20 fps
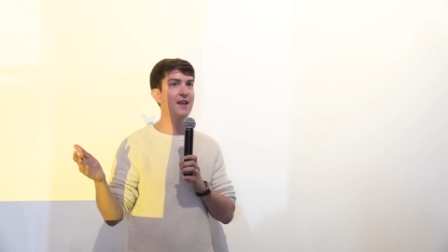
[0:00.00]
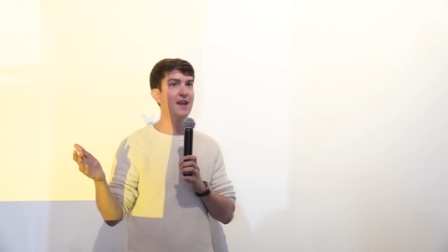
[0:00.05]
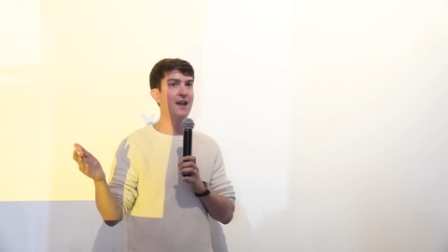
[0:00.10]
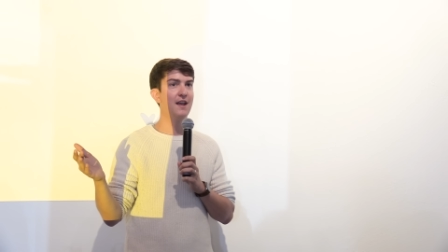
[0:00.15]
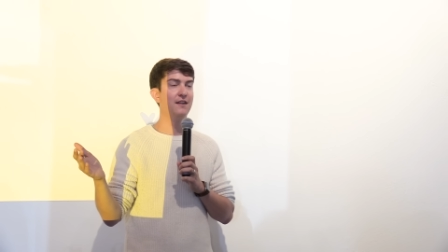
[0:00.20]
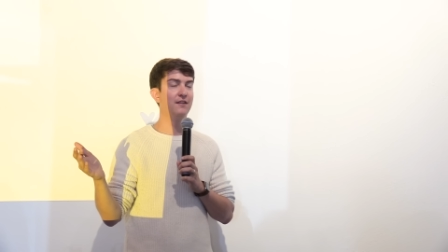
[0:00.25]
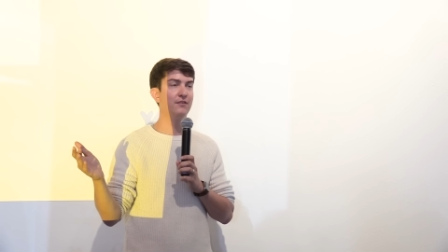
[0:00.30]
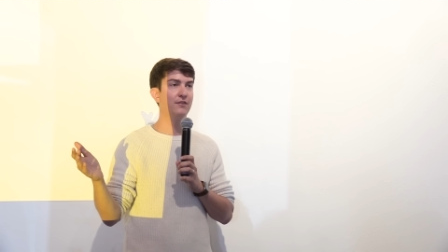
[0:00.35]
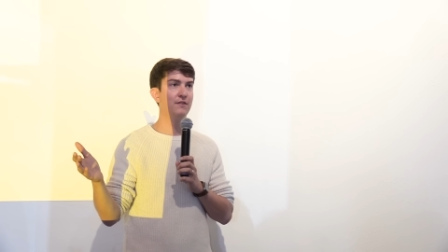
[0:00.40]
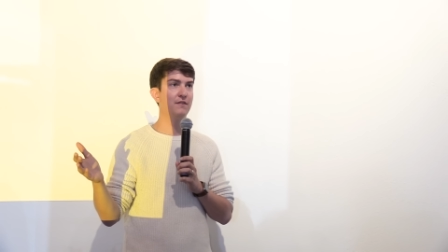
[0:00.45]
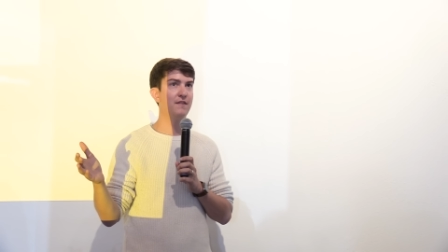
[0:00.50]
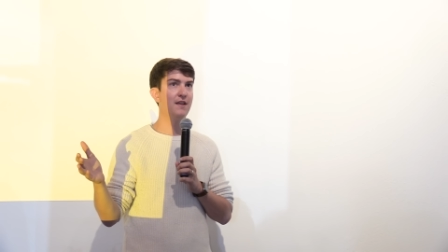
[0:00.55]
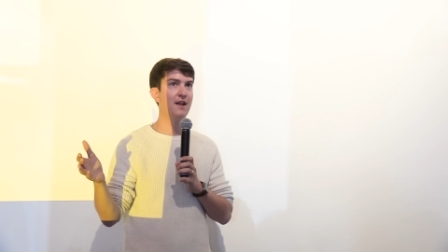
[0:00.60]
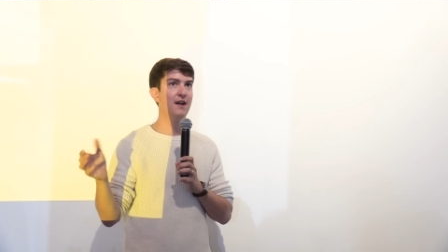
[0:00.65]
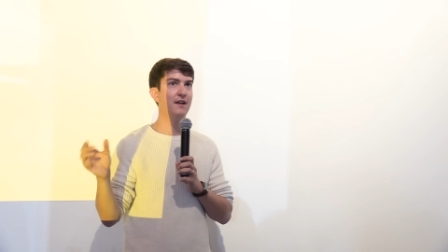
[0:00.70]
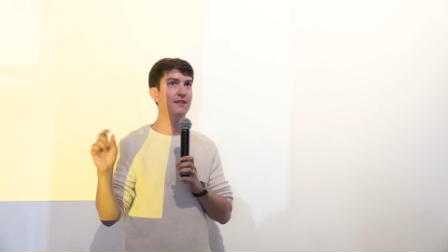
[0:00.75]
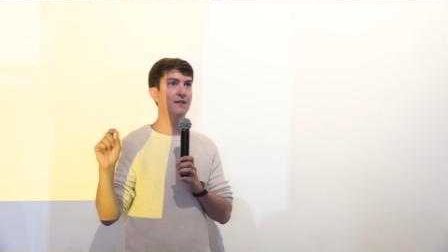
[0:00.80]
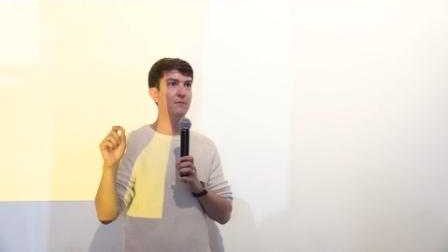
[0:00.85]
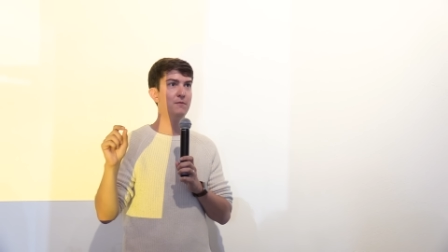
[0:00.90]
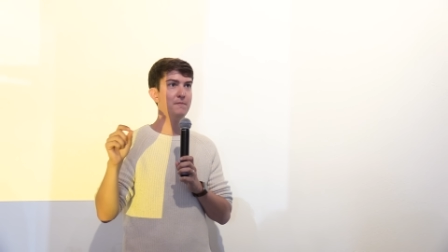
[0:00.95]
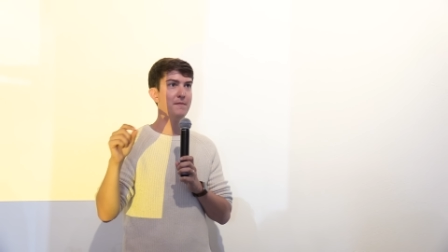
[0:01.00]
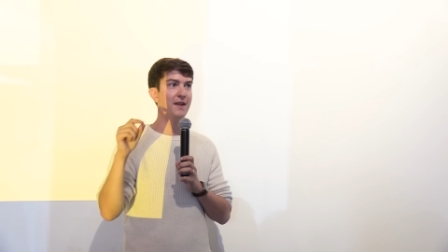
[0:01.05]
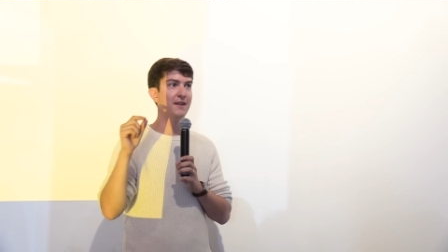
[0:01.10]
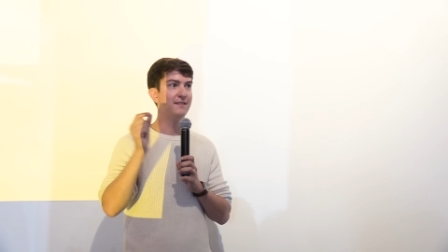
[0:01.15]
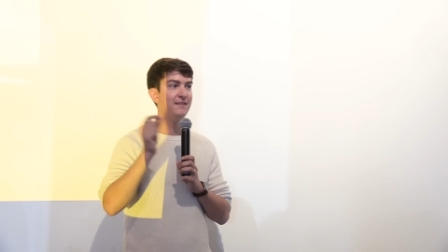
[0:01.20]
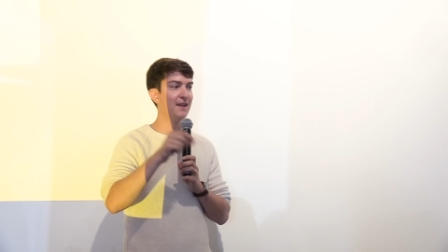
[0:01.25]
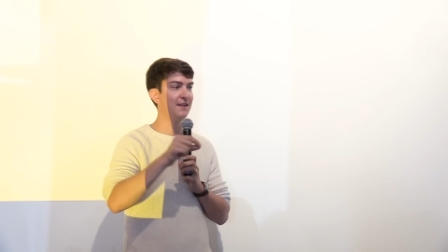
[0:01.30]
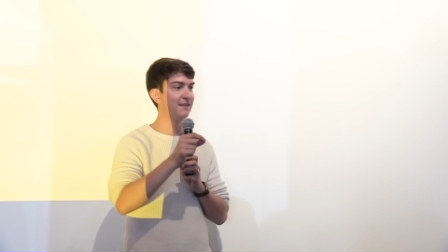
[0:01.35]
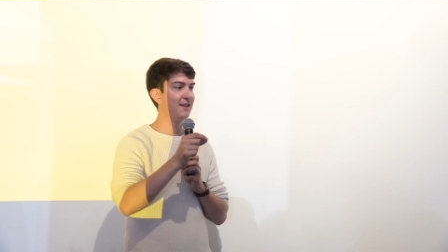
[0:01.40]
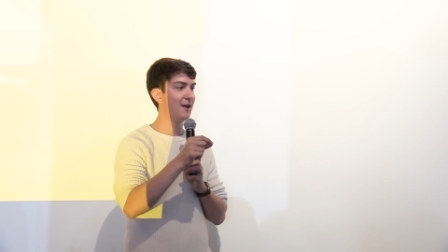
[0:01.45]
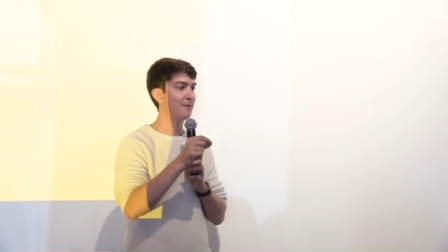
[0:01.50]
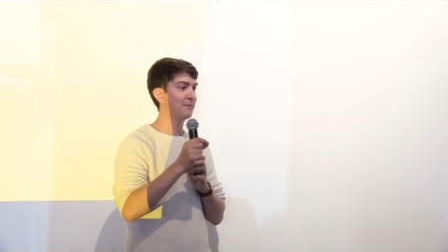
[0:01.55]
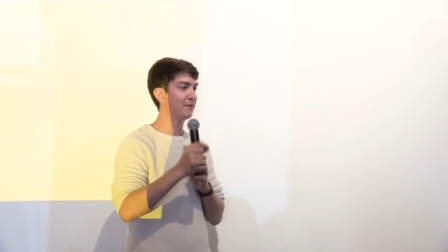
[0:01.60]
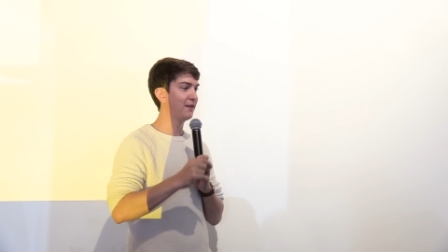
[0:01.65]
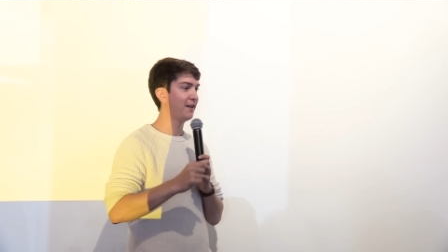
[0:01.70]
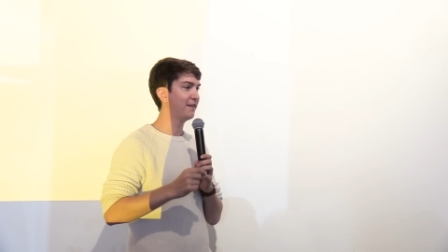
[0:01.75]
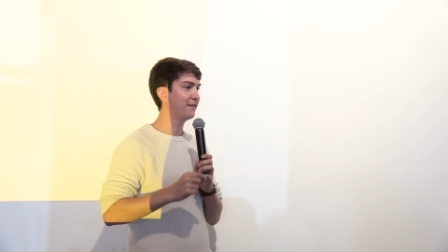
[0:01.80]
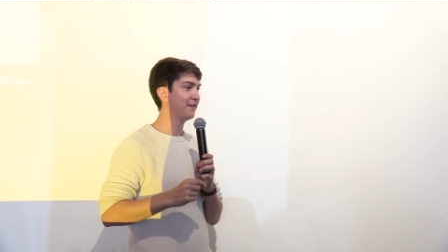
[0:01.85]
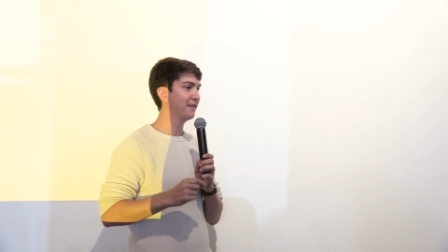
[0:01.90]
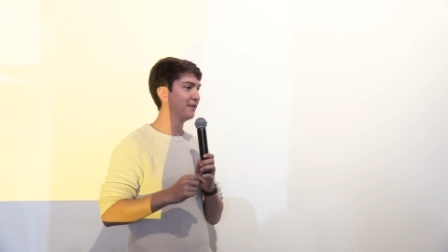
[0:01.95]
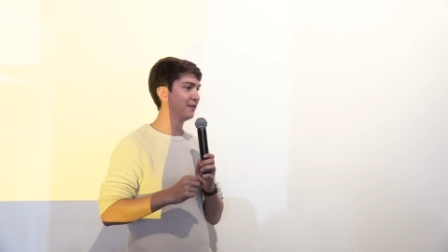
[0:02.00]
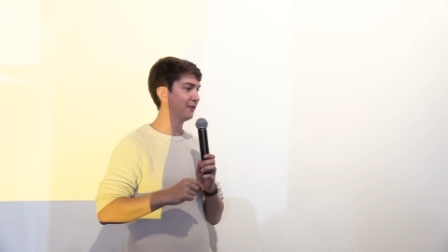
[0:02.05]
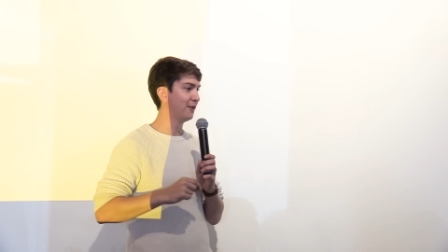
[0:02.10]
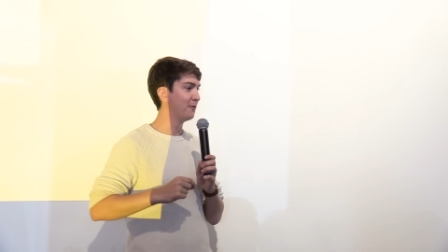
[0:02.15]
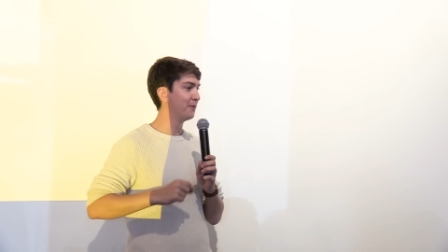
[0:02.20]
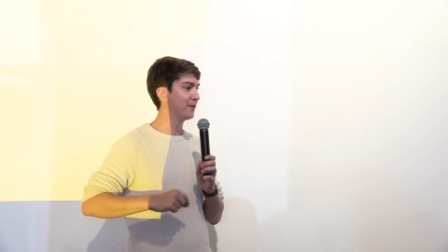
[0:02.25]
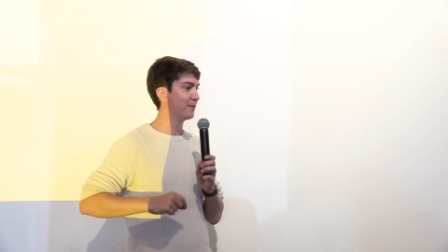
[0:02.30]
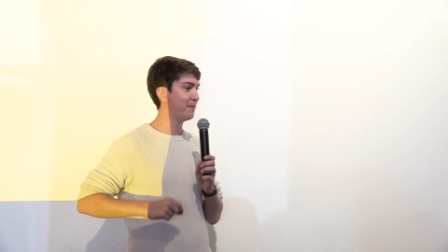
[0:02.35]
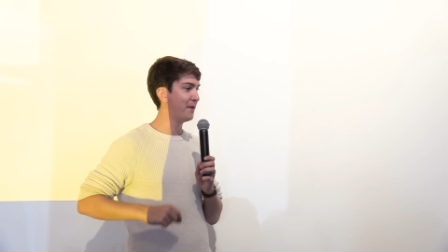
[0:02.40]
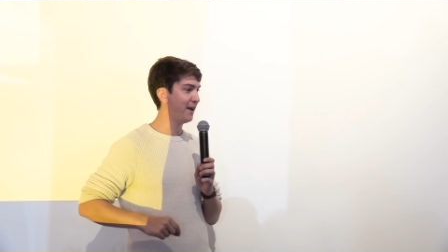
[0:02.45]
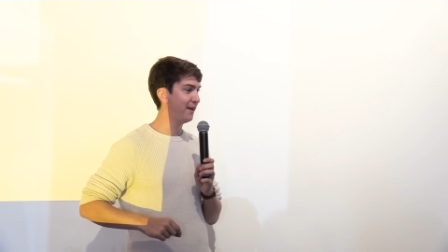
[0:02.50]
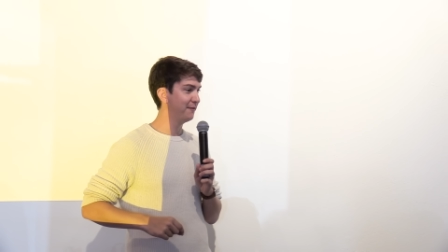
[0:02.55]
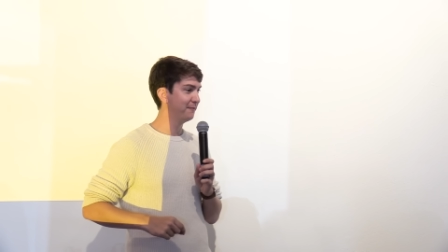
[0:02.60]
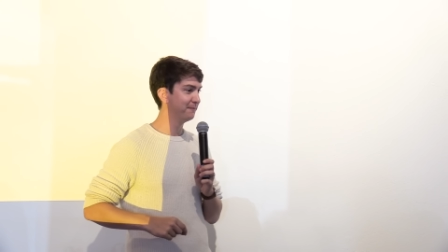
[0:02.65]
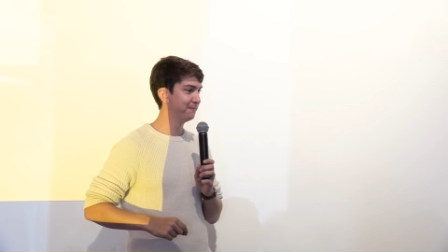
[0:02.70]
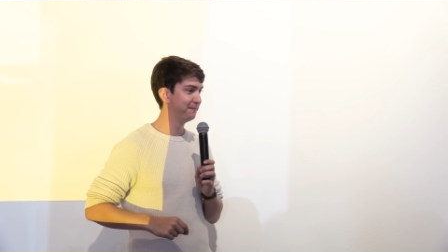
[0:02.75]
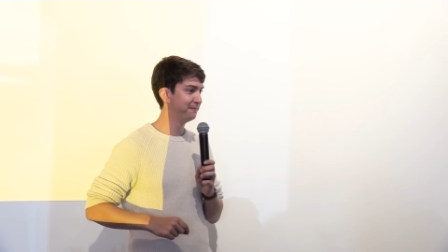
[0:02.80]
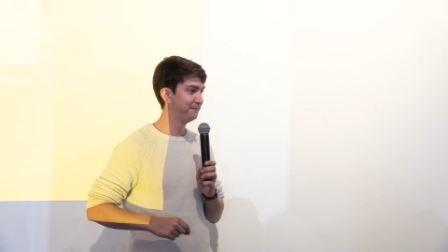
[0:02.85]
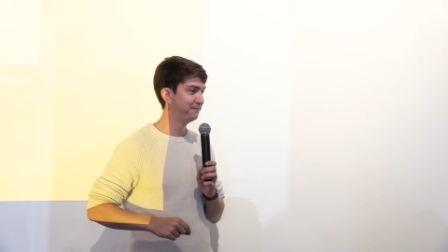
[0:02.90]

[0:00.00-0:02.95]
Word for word: and it turns out that we made 10 times less than the lowest bet.